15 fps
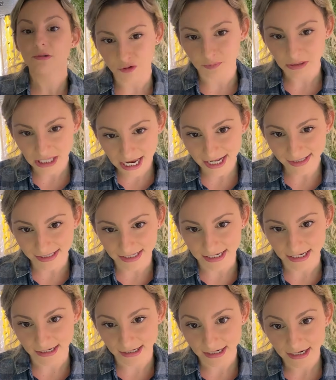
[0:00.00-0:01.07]
add your plants
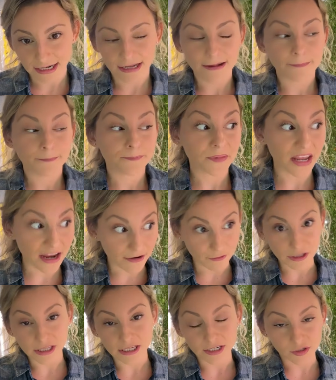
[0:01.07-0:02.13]
in,
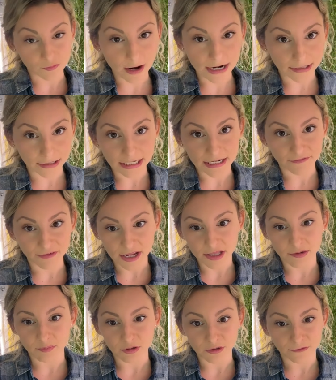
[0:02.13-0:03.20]
everything's readily
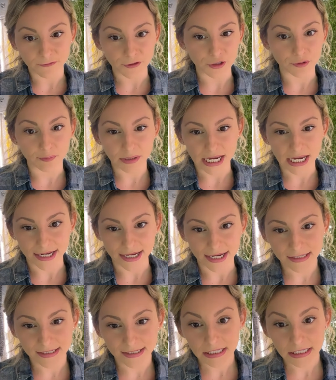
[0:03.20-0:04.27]
available for your
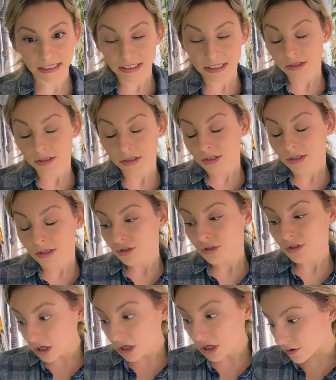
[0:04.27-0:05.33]
plants.
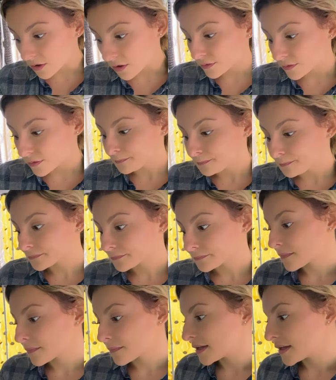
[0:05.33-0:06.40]
So
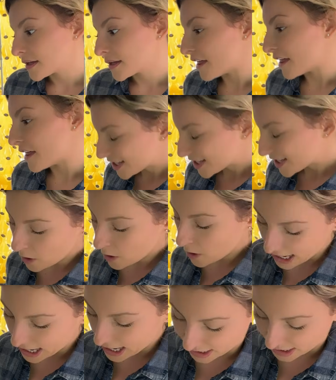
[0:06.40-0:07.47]
that's
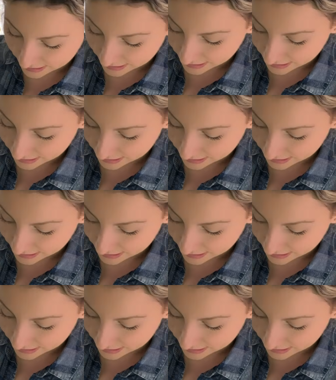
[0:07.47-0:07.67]
why